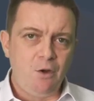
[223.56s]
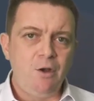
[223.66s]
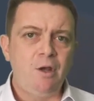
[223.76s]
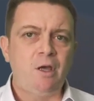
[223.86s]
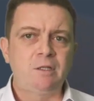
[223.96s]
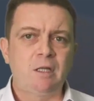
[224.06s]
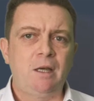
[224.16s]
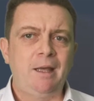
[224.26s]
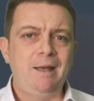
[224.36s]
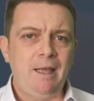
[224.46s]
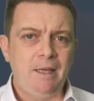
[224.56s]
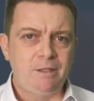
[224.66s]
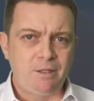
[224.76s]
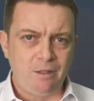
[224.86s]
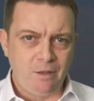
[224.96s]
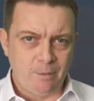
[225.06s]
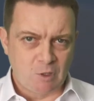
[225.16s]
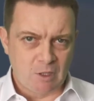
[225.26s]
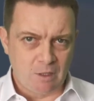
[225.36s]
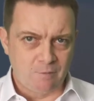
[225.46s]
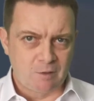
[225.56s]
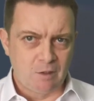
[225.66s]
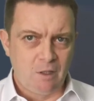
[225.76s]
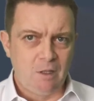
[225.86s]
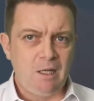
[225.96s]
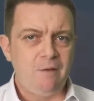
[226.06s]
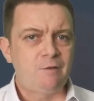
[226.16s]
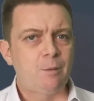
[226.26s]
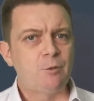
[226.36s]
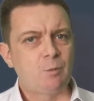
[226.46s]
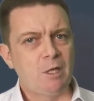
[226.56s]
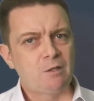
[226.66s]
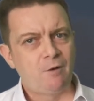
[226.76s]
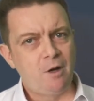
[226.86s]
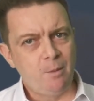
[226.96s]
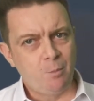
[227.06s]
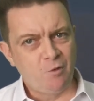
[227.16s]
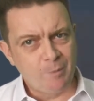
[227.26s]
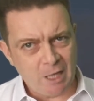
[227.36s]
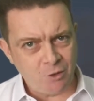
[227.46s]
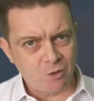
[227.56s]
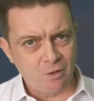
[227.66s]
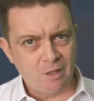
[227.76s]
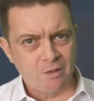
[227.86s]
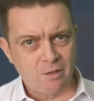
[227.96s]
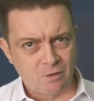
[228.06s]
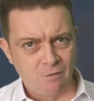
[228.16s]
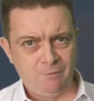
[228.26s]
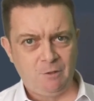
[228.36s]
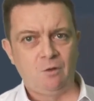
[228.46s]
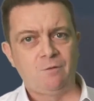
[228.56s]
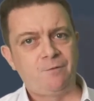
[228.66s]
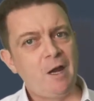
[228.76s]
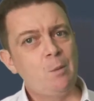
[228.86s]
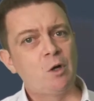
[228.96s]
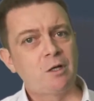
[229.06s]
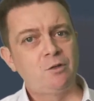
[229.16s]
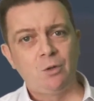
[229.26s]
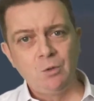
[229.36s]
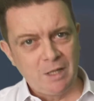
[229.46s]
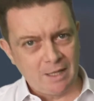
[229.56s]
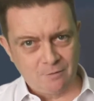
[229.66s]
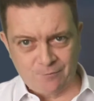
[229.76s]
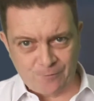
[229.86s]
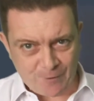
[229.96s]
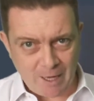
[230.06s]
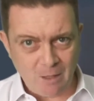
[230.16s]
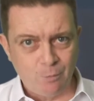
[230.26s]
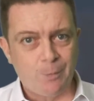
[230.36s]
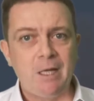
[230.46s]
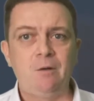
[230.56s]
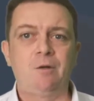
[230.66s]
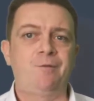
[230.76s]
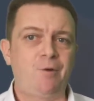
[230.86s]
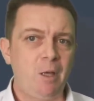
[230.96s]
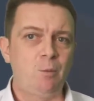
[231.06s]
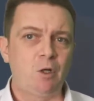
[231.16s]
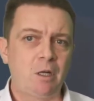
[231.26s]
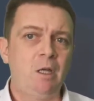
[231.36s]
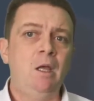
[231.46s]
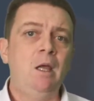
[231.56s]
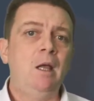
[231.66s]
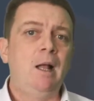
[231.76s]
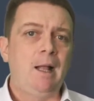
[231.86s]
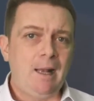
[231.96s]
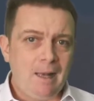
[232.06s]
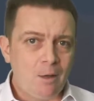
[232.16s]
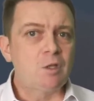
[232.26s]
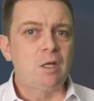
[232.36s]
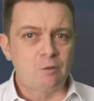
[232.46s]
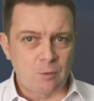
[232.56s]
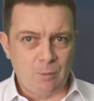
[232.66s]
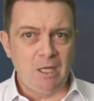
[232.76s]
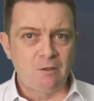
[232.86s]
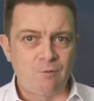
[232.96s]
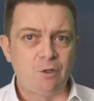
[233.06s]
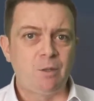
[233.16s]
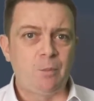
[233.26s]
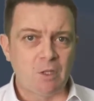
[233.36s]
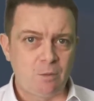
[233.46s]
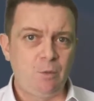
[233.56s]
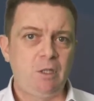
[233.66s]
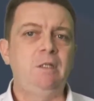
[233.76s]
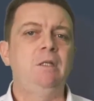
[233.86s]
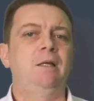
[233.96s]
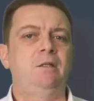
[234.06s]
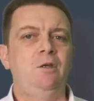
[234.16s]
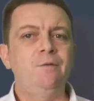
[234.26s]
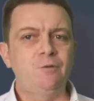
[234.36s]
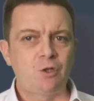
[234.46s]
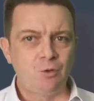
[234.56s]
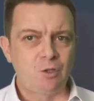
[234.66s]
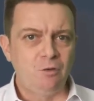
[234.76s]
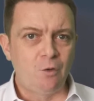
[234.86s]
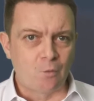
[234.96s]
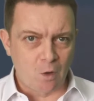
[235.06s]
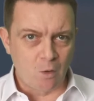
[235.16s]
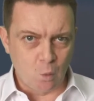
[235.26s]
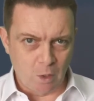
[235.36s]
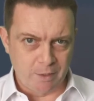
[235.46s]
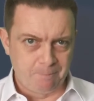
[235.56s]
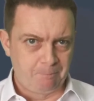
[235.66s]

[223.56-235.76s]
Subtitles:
not an end in themselves. Leave some space for information that doesn't fit your framework. Don't get framed by your framework. Allow some space for the possibility that you've chosen the wrong one.